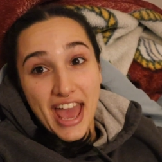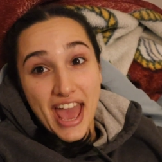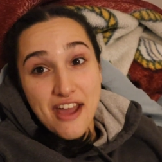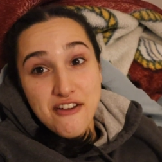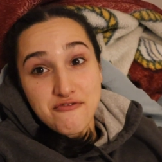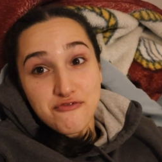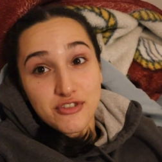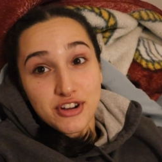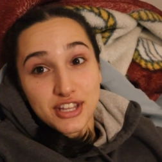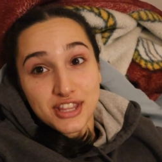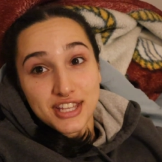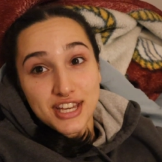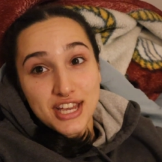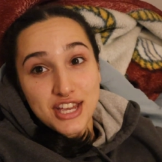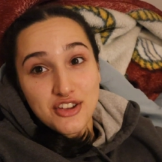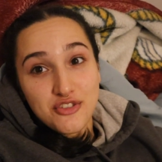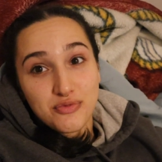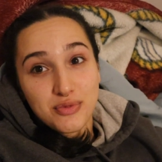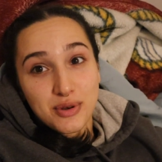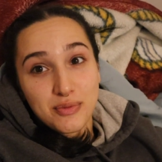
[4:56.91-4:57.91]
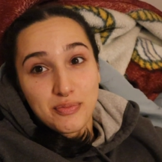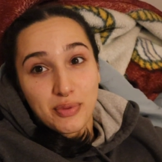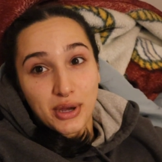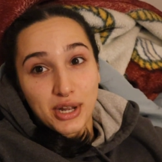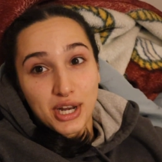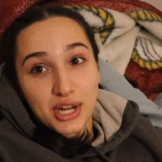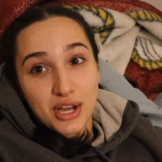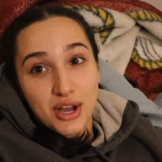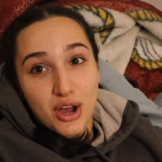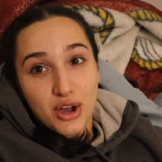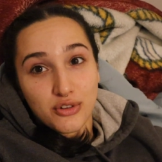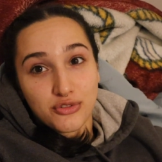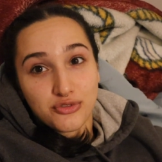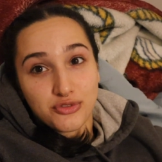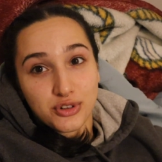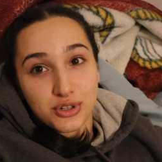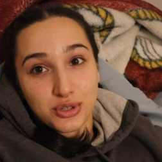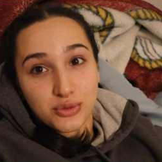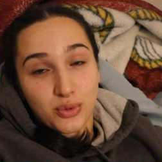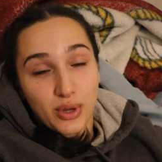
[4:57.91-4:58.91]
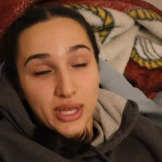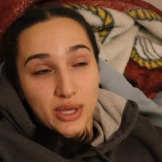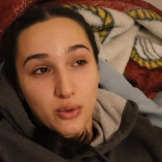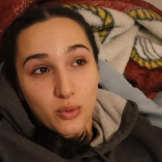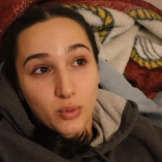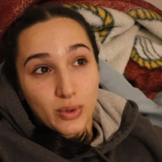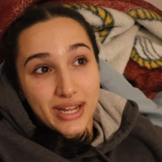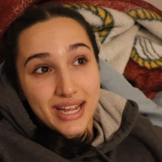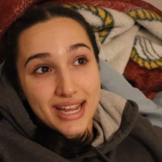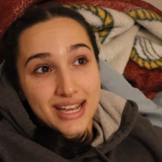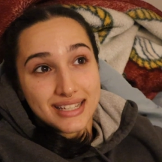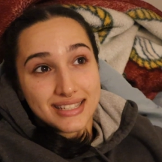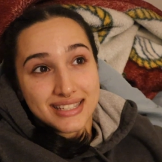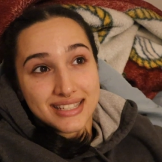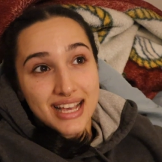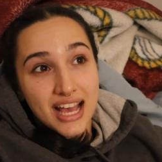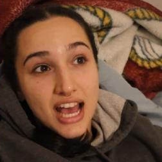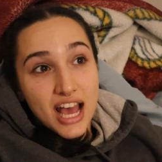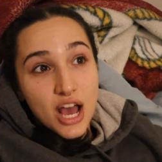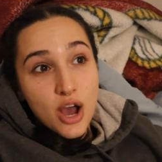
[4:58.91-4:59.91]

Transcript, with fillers: everything you've been putting off for like weeks?